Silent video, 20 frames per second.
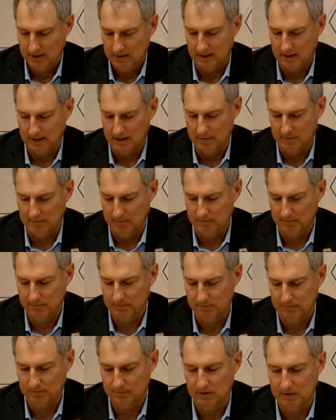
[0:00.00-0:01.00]
um,
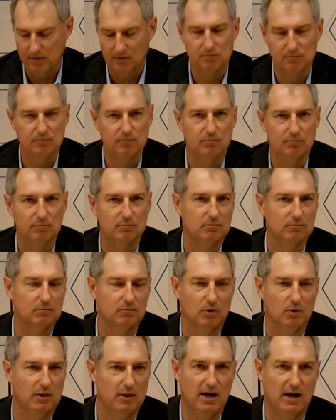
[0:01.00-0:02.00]
you know,
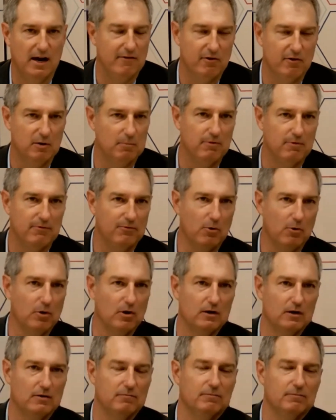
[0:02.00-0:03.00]
one that I've heard
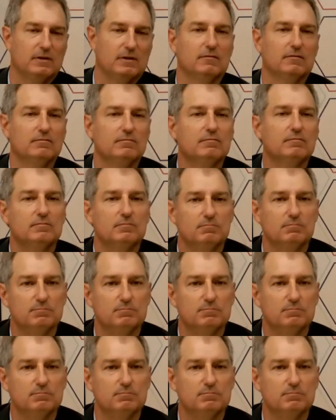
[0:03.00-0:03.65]
before and, and,